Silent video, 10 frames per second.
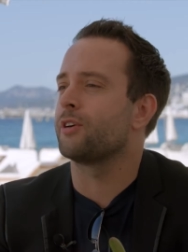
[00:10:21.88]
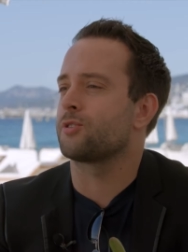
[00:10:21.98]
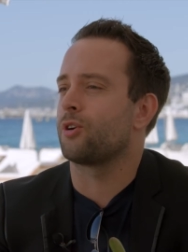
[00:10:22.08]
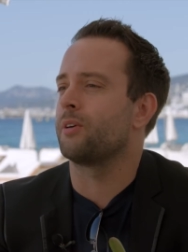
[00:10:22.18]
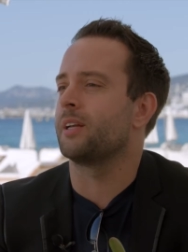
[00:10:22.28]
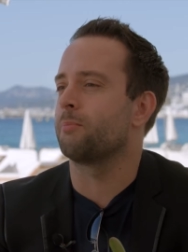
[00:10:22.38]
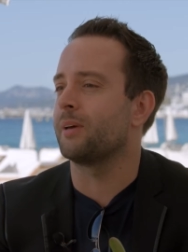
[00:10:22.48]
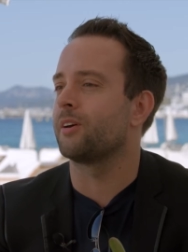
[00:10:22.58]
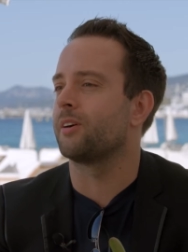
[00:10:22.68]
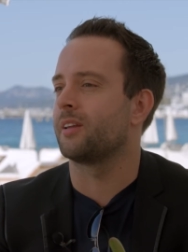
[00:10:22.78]
is already
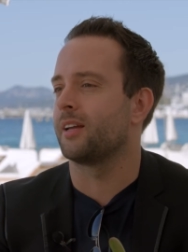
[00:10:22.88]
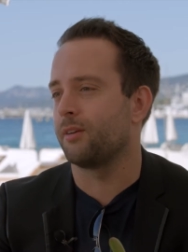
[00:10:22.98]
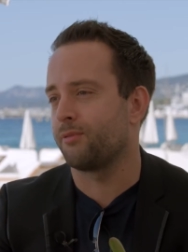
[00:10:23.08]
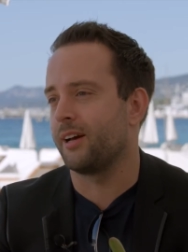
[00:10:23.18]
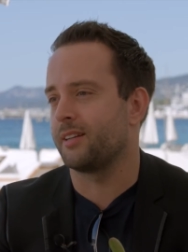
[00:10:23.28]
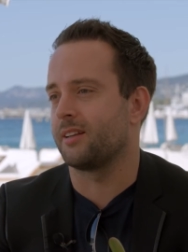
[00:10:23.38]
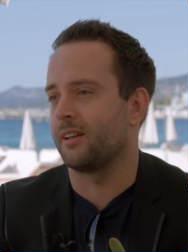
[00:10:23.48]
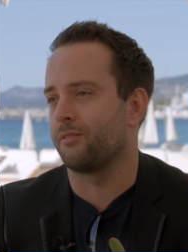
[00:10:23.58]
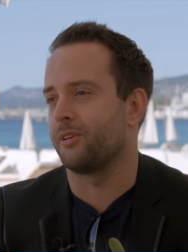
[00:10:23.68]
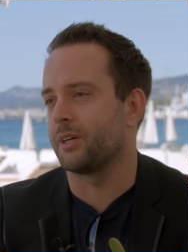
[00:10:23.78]
bigger than in-flight
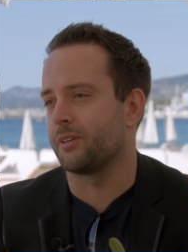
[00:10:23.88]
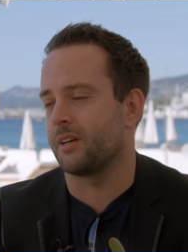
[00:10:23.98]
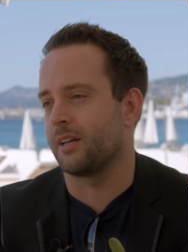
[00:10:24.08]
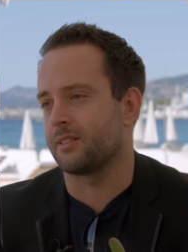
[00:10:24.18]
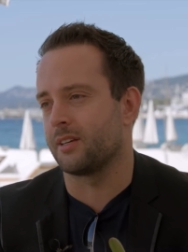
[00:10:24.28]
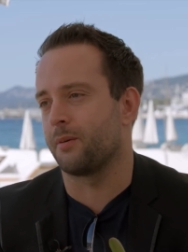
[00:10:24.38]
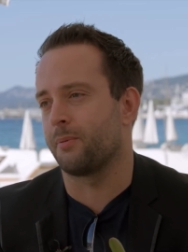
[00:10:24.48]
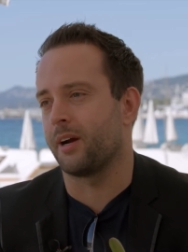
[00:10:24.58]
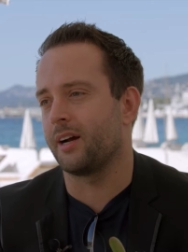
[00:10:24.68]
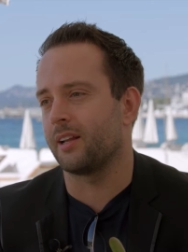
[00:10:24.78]
delivery at
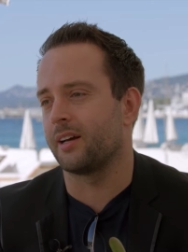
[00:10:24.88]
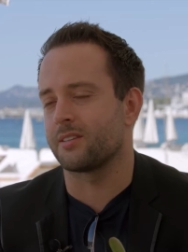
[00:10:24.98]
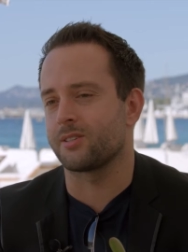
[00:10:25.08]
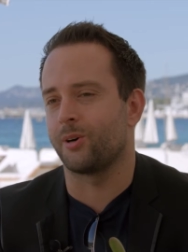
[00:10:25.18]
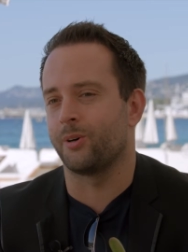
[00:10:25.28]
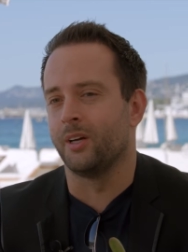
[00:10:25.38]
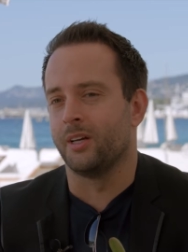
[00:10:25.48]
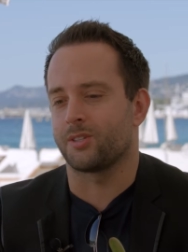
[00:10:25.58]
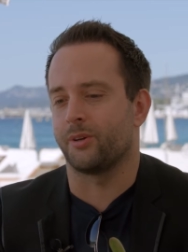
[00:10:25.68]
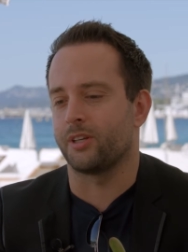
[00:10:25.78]
Singapore Airlines. So
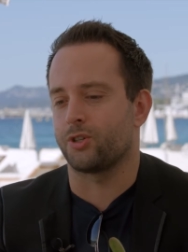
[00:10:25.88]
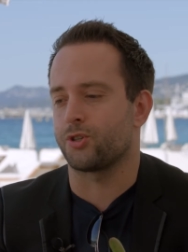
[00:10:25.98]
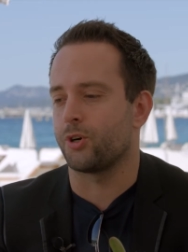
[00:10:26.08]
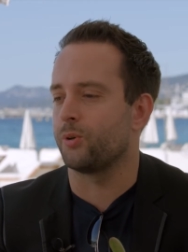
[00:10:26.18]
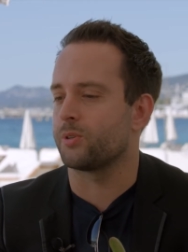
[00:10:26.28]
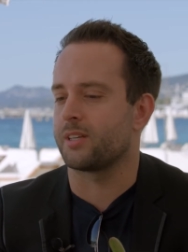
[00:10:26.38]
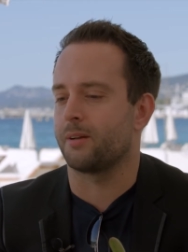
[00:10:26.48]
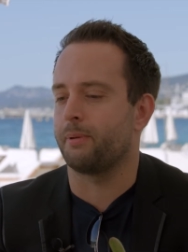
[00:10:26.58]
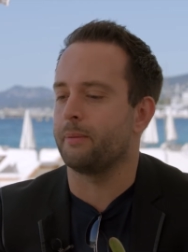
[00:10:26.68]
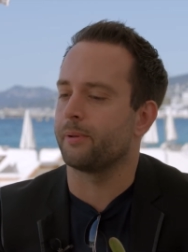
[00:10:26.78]
this shows
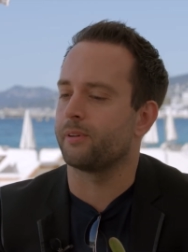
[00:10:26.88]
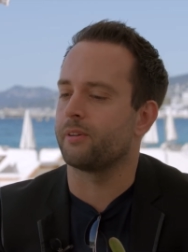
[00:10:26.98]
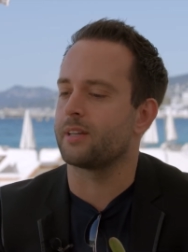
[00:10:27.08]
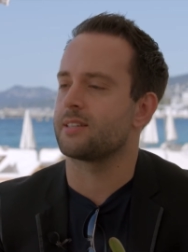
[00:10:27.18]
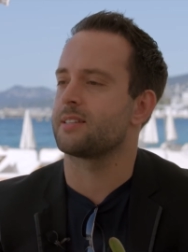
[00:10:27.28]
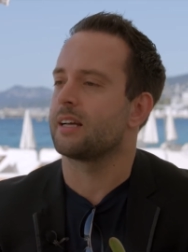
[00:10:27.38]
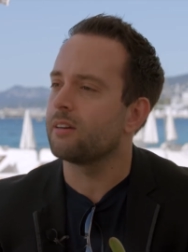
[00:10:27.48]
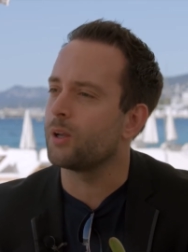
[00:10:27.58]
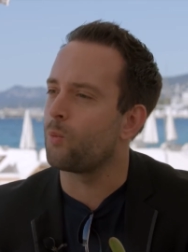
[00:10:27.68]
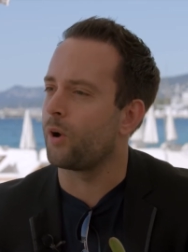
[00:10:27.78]
that people don't
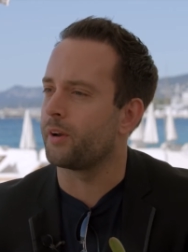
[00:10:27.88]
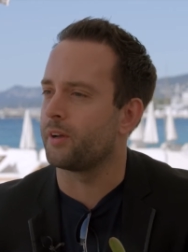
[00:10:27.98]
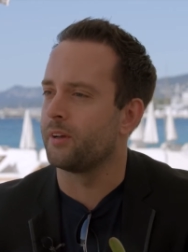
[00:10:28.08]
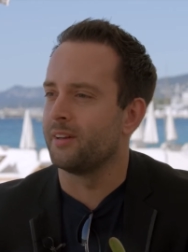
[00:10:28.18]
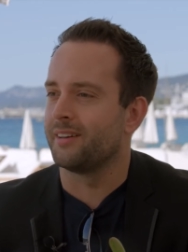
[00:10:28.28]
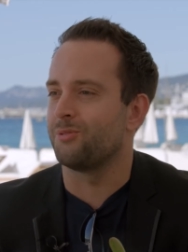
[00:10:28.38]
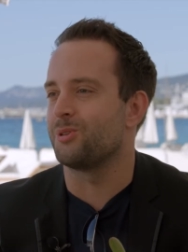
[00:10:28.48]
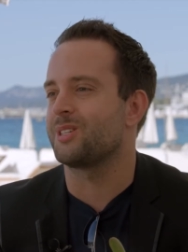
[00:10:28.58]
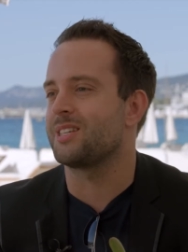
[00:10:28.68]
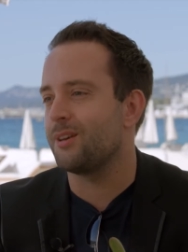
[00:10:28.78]
necessarily want to
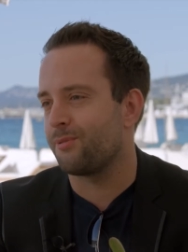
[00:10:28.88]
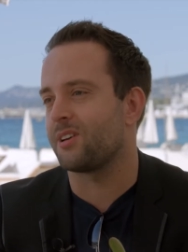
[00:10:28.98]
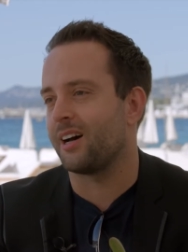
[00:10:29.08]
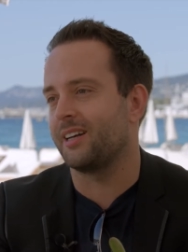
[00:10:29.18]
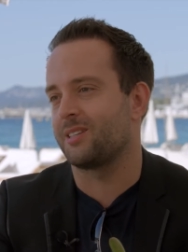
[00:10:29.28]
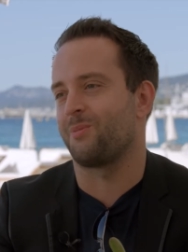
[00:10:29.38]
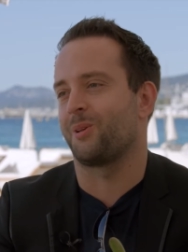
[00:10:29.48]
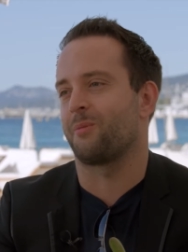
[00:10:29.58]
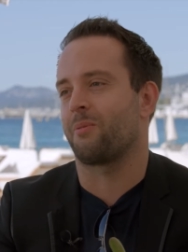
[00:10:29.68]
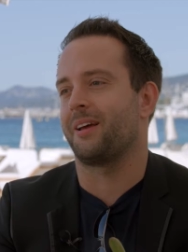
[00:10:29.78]
receive the item
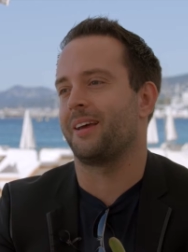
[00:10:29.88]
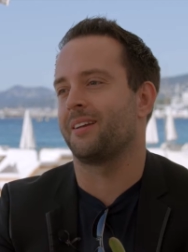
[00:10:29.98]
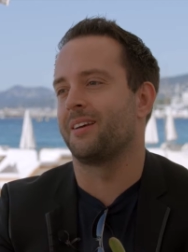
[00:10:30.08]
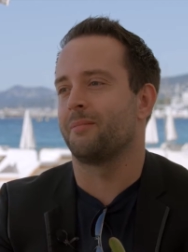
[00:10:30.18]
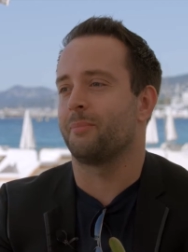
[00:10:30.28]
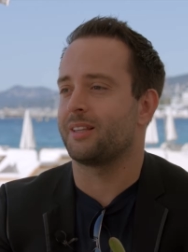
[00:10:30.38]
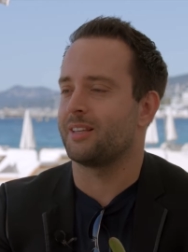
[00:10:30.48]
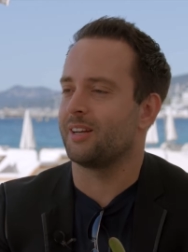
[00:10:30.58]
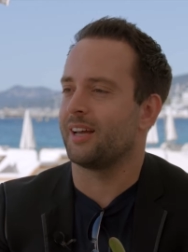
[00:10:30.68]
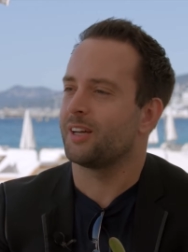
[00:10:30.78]
on the plane, but
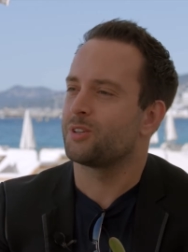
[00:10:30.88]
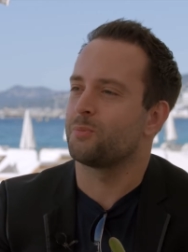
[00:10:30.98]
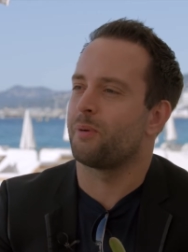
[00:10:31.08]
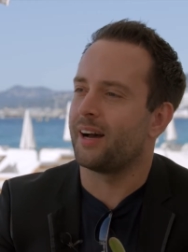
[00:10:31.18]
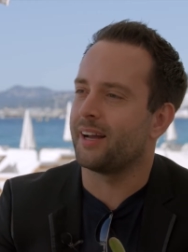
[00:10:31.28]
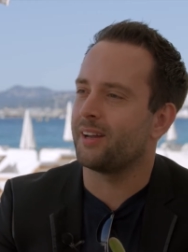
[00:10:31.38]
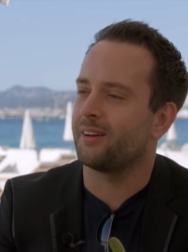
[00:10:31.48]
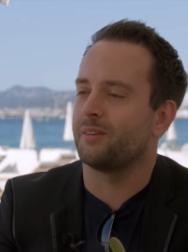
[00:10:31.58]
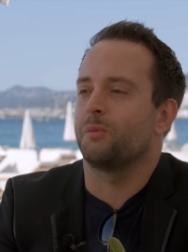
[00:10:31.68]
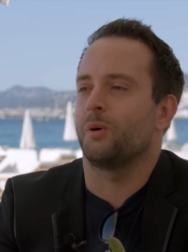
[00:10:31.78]
they like to buy
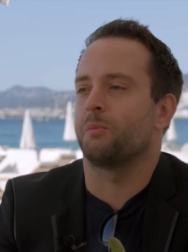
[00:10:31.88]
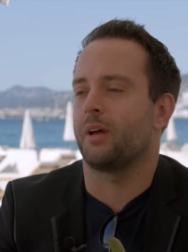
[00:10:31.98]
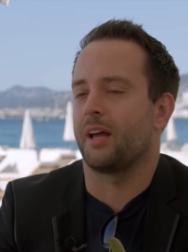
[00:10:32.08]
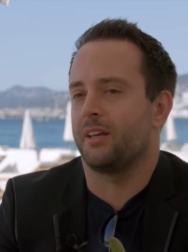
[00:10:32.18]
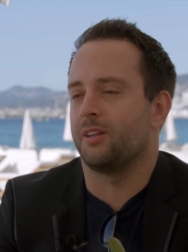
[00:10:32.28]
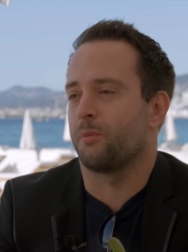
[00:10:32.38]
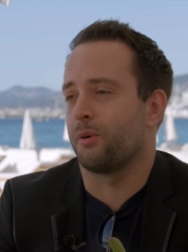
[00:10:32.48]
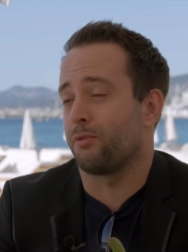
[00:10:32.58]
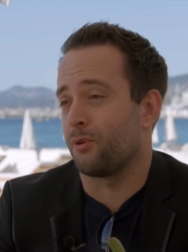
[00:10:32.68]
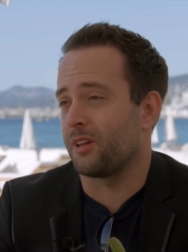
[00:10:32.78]
either
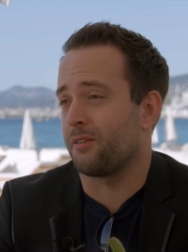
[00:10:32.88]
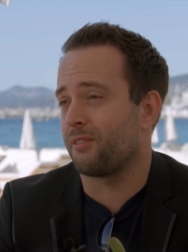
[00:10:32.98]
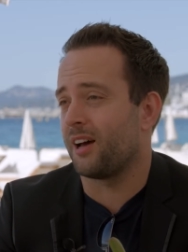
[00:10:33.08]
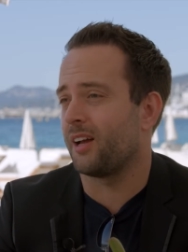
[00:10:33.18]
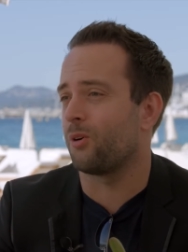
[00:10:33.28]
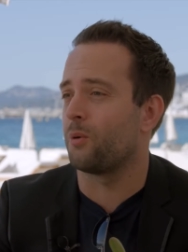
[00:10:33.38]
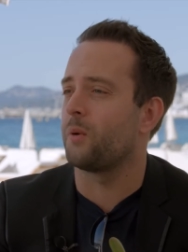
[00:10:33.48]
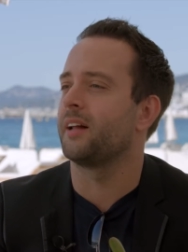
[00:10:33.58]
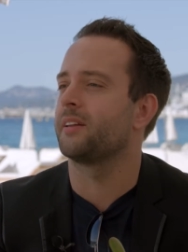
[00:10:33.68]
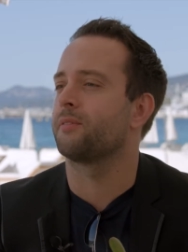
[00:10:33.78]
before they're flying or
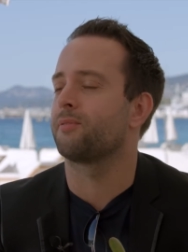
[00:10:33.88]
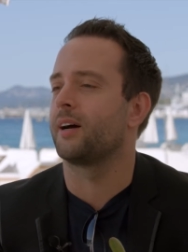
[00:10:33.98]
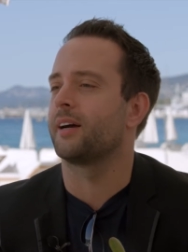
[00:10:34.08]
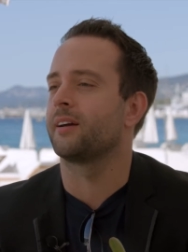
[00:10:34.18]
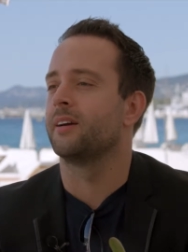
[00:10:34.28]
while they're flying.